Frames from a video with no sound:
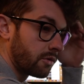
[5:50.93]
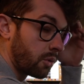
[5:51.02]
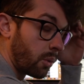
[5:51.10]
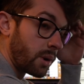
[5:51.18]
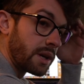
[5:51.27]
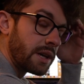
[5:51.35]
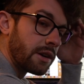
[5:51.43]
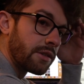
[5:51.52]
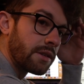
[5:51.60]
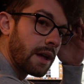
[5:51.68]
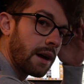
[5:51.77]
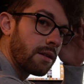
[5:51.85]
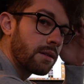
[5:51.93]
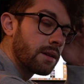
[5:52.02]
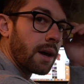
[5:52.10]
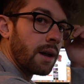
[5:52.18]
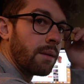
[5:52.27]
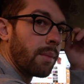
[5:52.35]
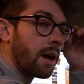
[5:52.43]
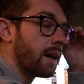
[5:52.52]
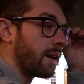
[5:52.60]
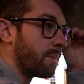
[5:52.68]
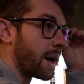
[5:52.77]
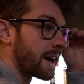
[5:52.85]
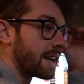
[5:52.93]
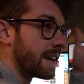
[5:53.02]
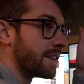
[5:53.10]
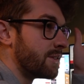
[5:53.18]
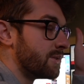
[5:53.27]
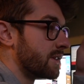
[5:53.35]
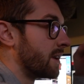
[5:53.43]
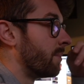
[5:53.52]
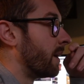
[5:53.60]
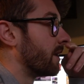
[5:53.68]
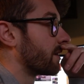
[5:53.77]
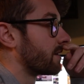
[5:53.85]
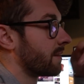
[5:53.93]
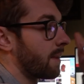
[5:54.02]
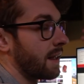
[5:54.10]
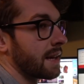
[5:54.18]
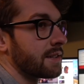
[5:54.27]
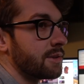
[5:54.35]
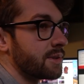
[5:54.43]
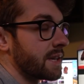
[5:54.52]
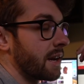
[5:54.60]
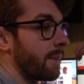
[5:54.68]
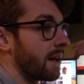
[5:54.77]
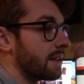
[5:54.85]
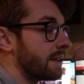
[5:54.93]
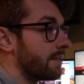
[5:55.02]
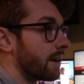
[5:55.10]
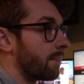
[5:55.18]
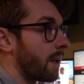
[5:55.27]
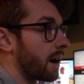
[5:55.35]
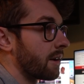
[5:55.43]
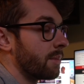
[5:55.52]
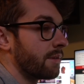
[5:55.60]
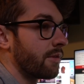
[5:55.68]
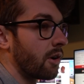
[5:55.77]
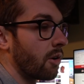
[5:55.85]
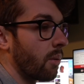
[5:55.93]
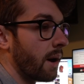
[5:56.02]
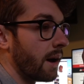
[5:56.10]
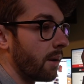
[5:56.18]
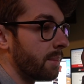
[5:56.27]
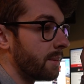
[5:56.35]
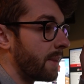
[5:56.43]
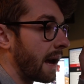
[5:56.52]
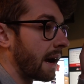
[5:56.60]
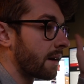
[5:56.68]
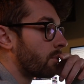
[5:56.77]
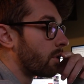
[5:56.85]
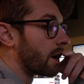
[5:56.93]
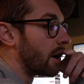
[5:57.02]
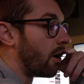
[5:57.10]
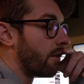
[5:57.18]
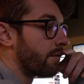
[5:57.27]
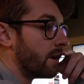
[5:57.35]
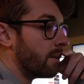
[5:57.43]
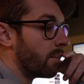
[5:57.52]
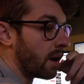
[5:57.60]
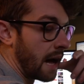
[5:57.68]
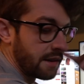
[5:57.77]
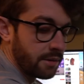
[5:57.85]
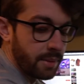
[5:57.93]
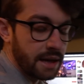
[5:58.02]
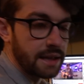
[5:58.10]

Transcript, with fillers: twenty years now. And I'm not gonna get too sentimental because I'm not like too sad about leaving. I'm not gonna be far away. I'll be back pretty often. But as I'm like